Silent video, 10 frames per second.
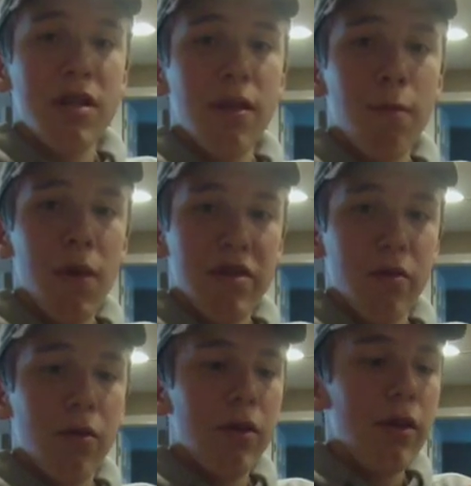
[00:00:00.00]
the
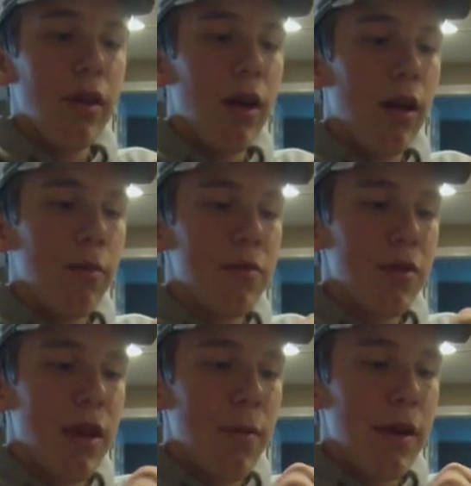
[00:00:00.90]
muzzle, so
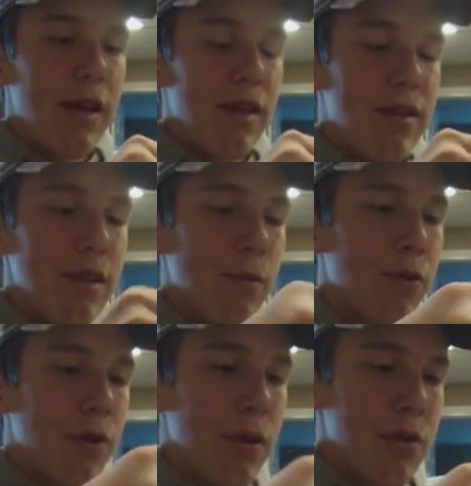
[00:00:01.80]
that way it's able
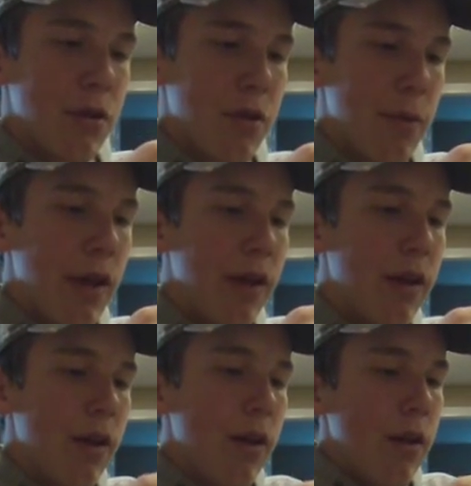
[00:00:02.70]
to insert the pin.
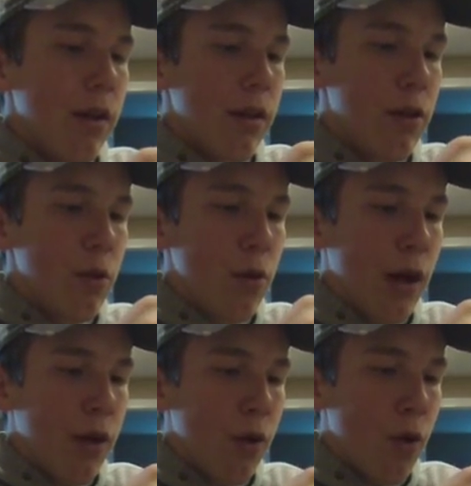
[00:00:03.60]

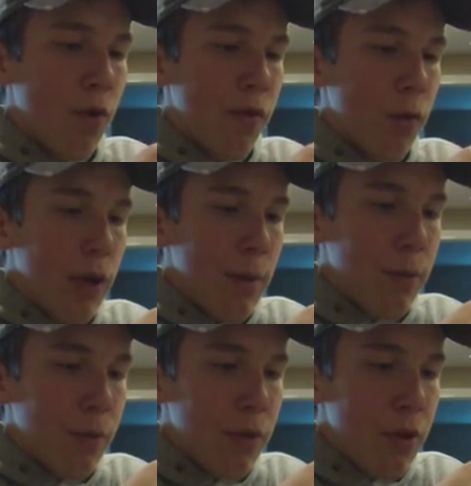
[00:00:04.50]
I don't know if it will happen
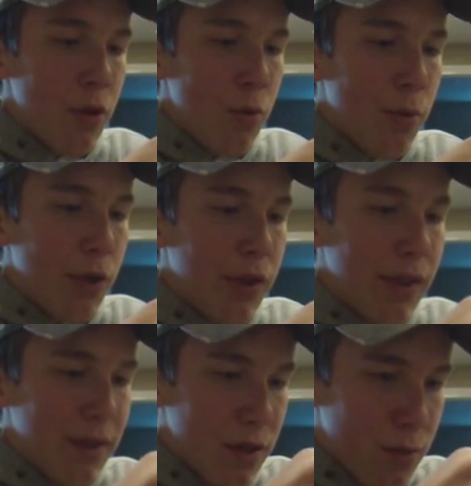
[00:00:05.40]
with you, but
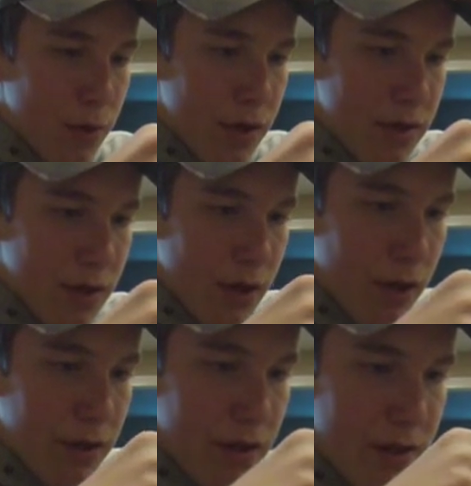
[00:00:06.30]
that's just what is
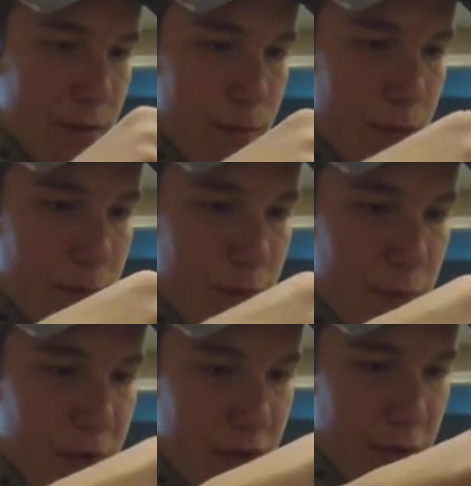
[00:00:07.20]
on this
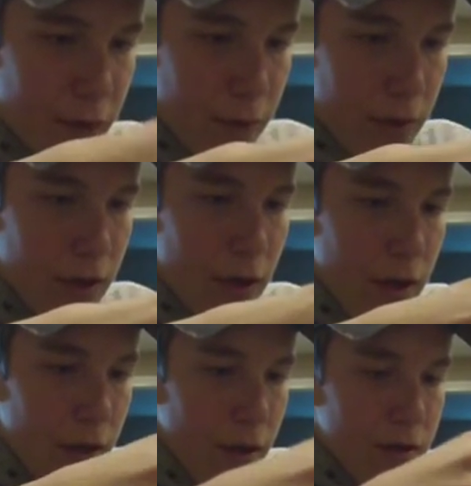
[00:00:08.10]
specific one.
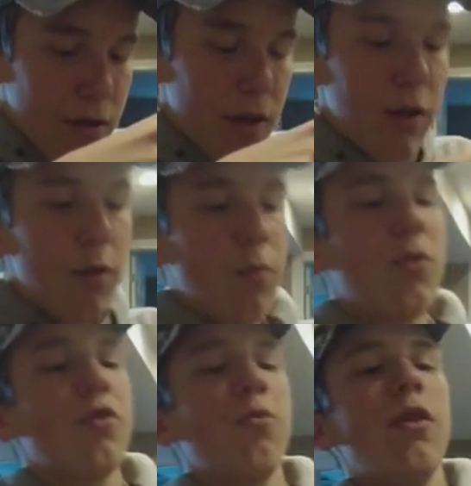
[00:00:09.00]
So then you
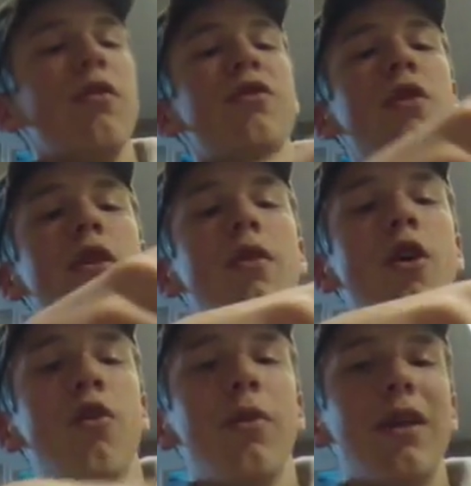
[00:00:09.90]
just reinsert it
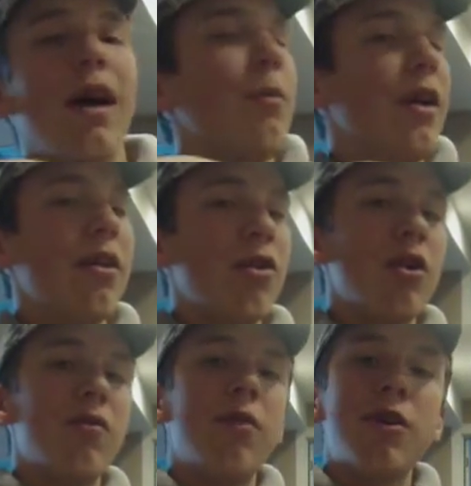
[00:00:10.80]
all the way down, make sure
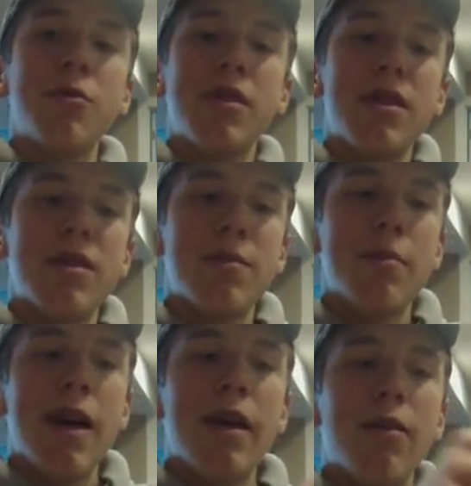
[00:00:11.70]
it's flush with this back